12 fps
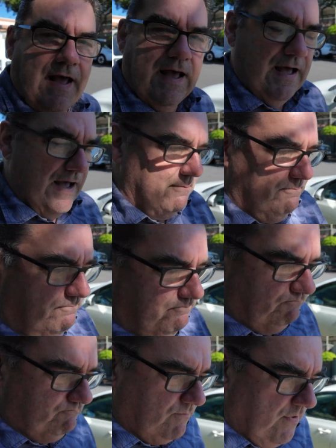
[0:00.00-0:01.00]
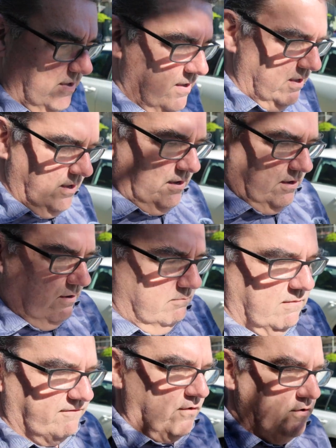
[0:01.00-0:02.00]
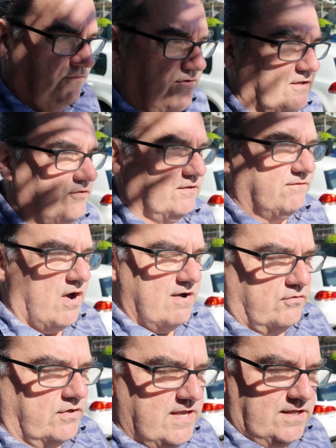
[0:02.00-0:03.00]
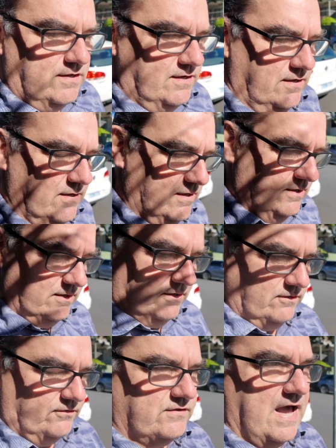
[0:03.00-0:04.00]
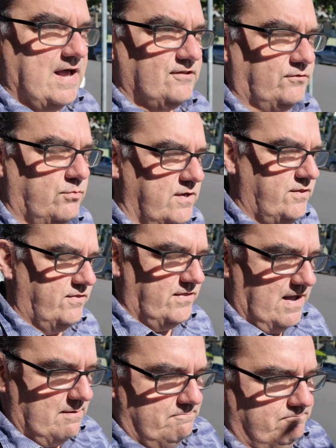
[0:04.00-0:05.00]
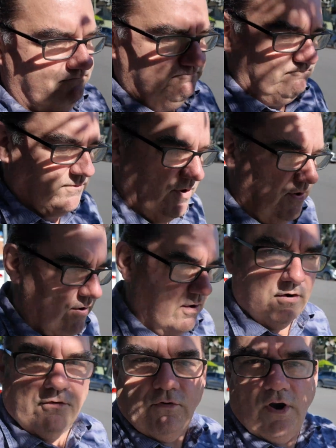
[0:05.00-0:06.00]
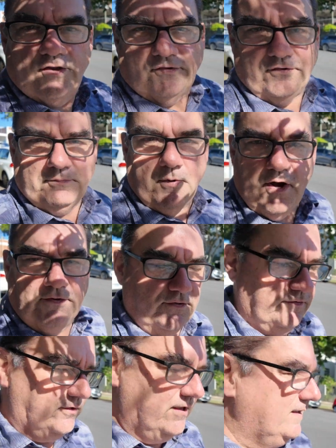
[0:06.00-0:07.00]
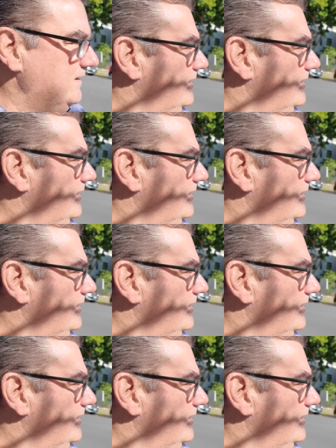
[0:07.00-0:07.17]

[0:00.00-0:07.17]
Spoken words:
My food fix survival kit starts with rice and spices.